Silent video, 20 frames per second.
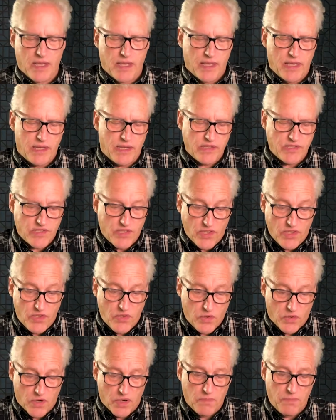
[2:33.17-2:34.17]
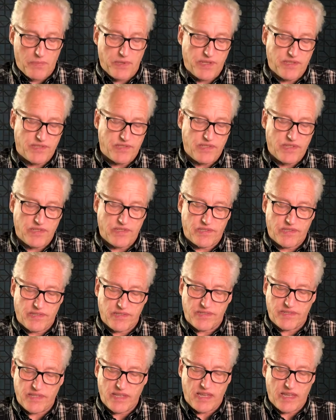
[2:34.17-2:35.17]
It is your business to
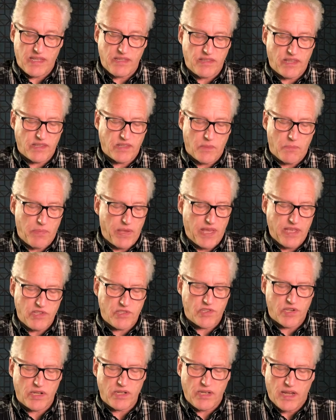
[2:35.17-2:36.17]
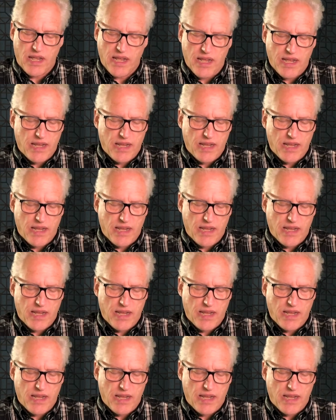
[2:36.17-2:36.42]
see that the patient